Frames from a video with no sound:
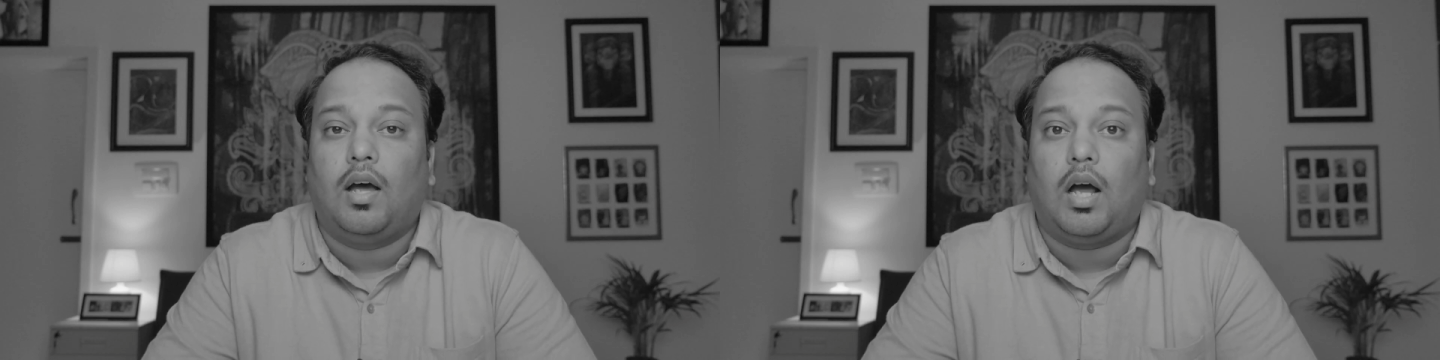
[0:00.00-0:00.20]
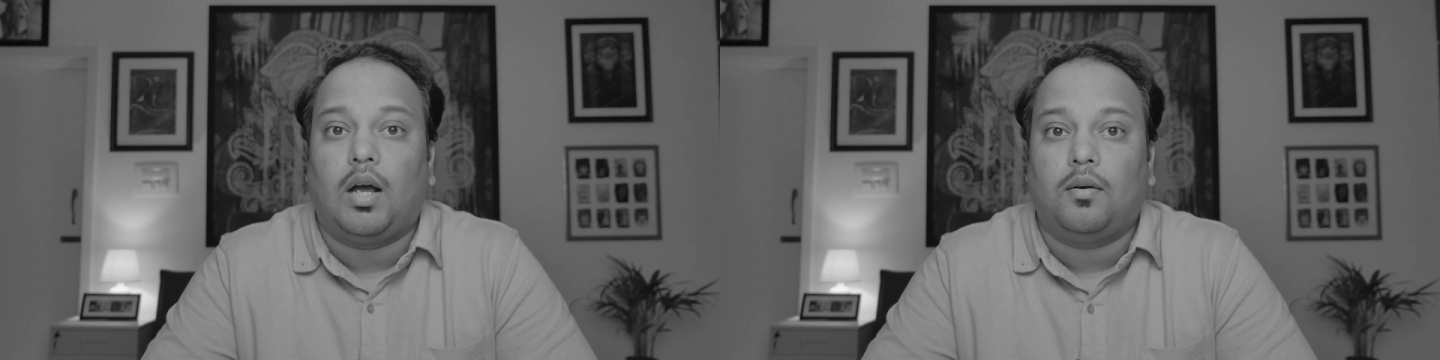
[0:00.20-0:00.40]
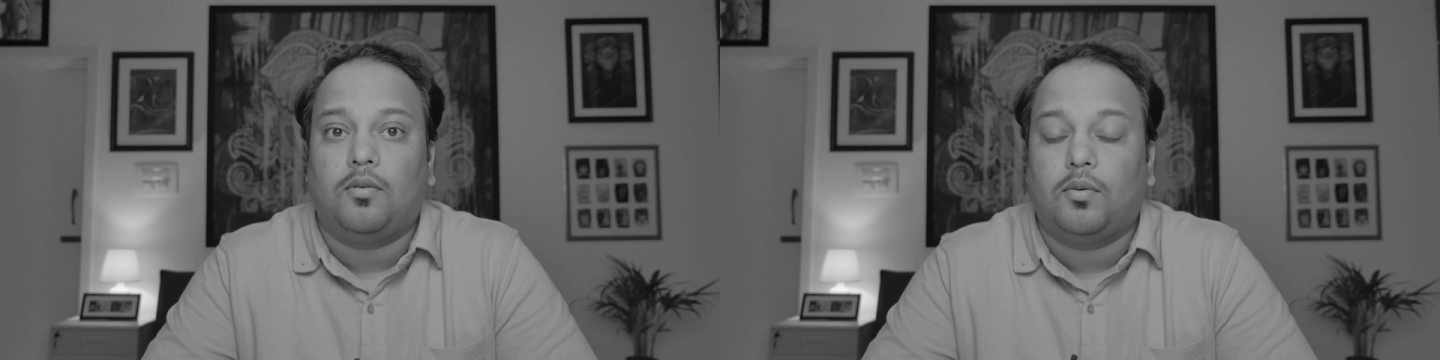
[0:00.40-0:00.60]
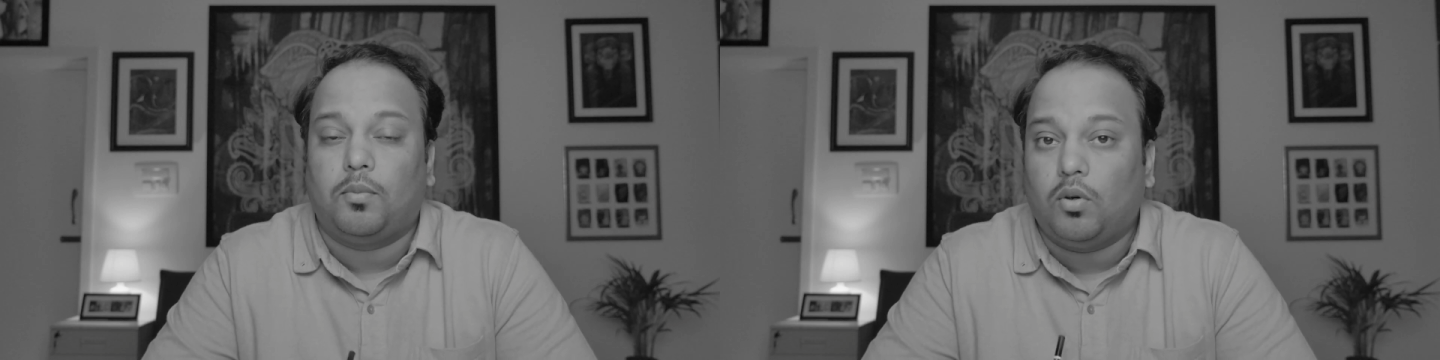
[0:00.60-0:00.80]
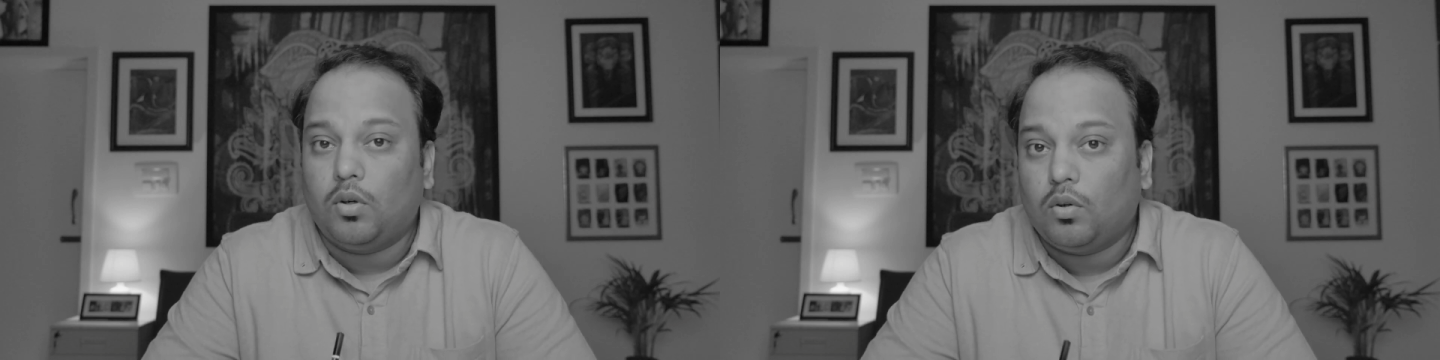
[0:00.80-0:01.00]
I've
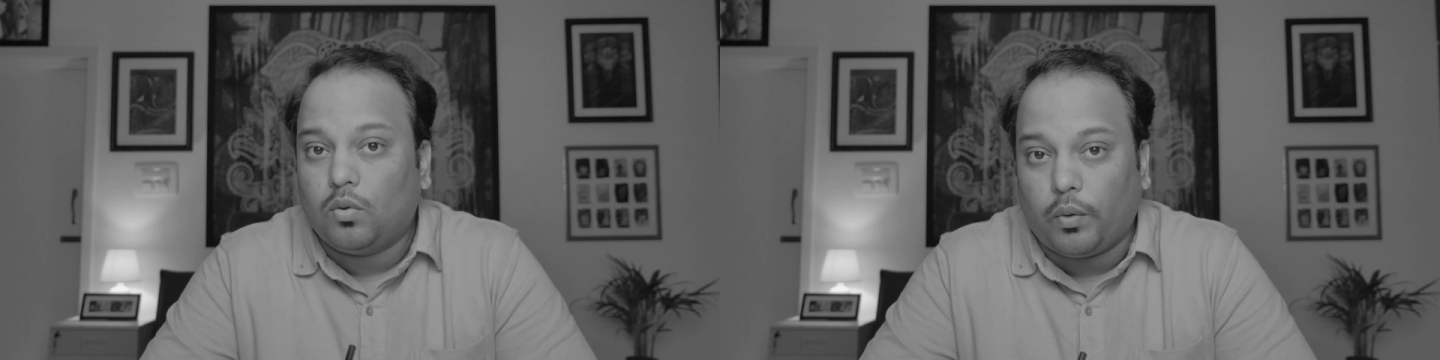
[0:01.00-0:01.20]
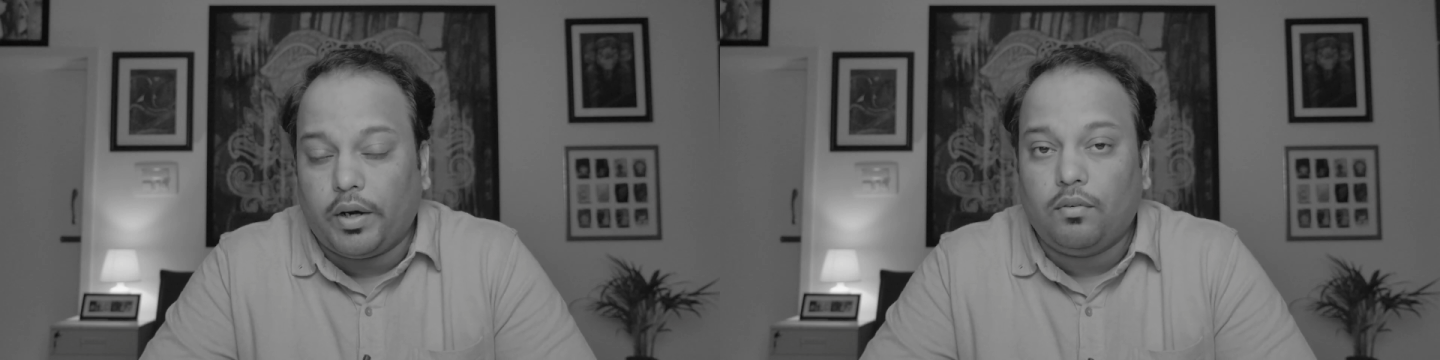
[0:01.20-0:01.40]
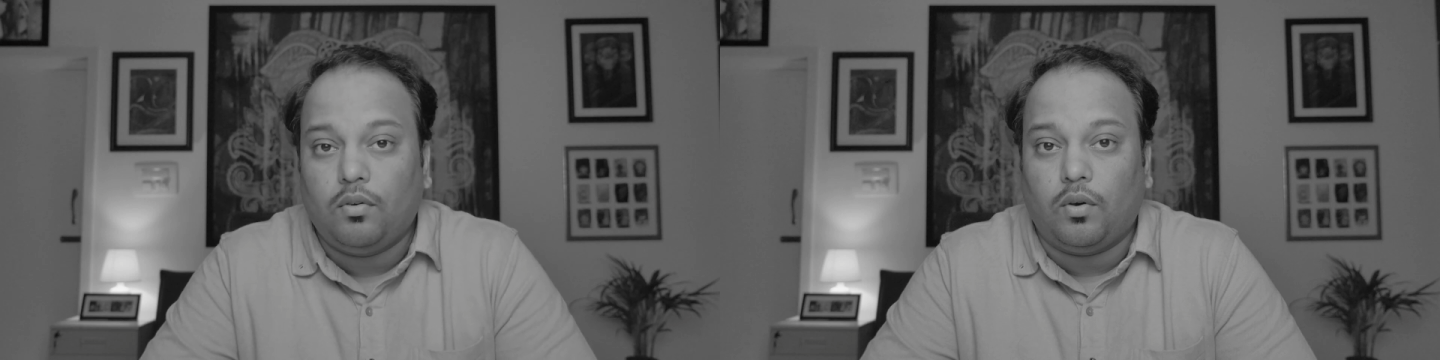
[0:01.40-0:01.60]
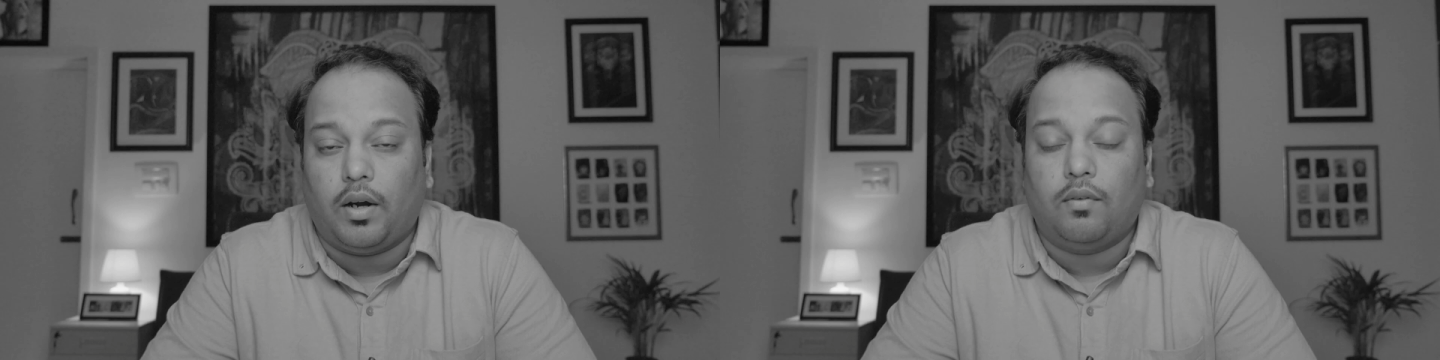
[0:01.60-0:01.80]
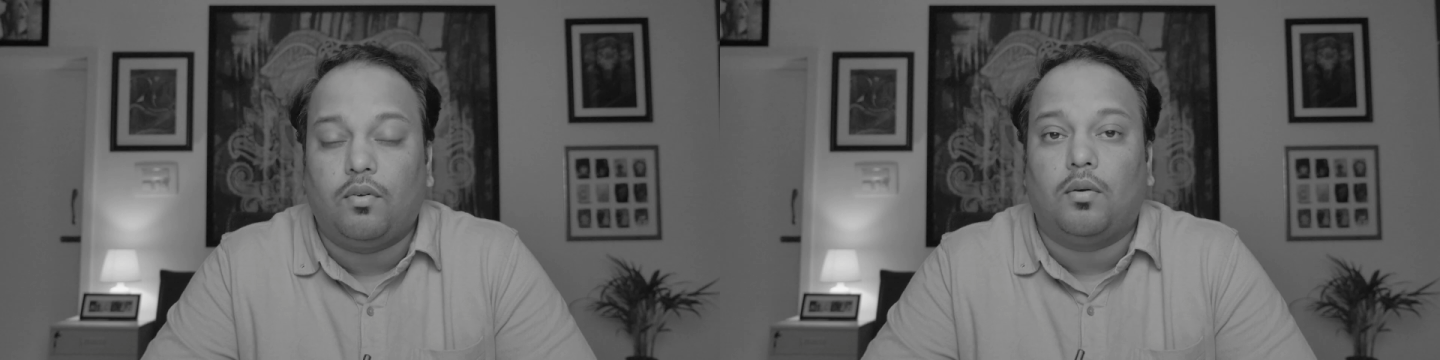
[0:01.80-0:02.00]
spoken to quite a few
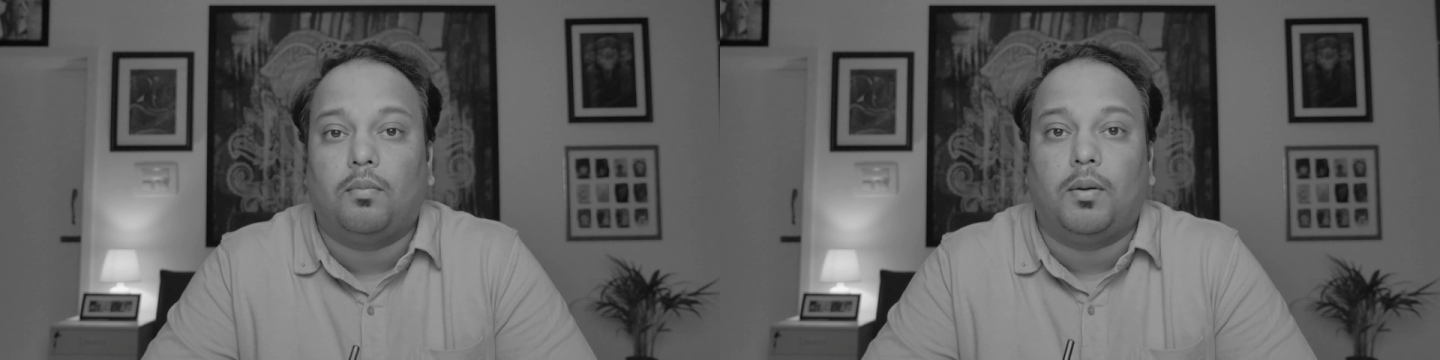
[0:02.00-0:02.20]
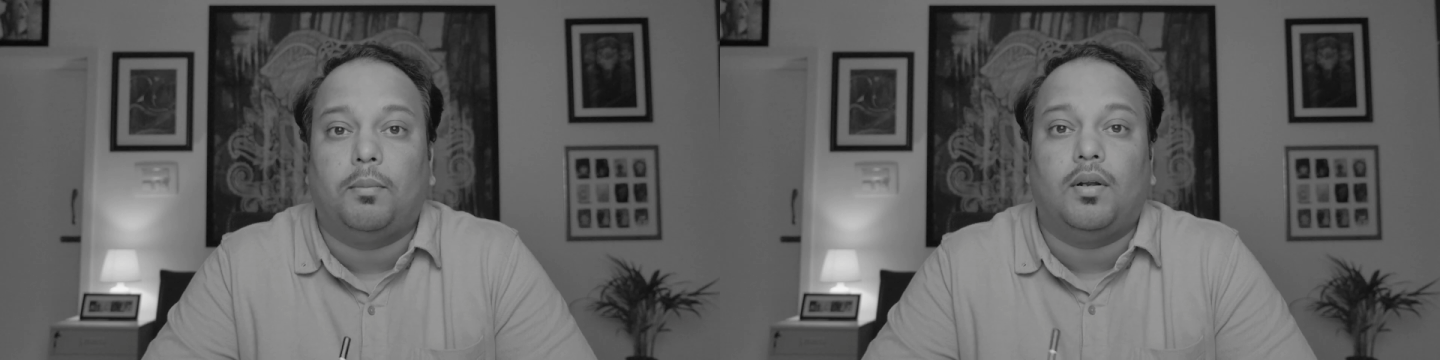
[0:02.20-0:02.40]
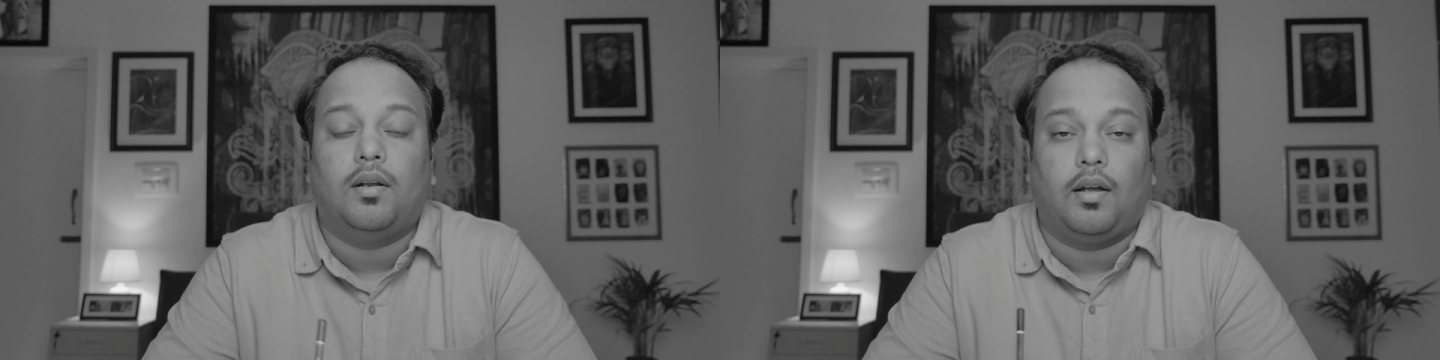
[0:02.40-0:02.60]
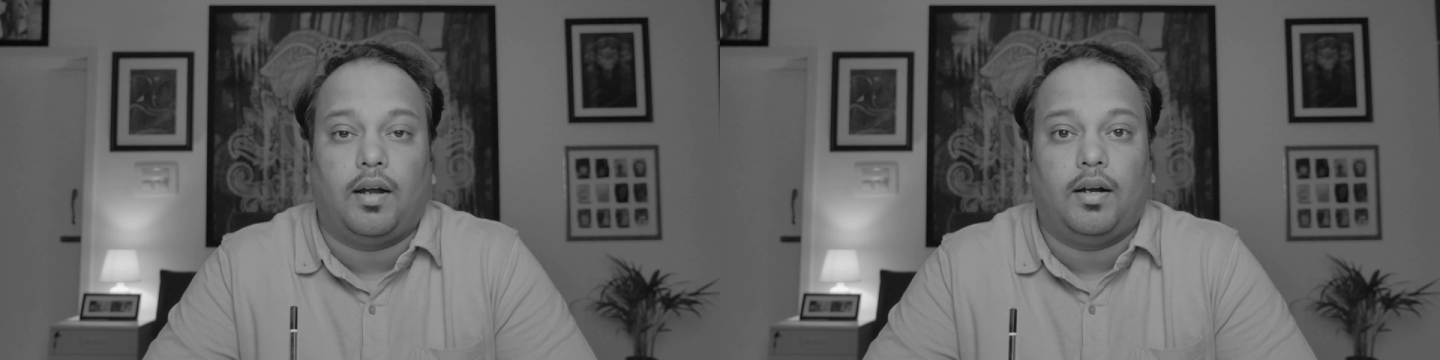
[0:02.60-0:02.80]
handful of people,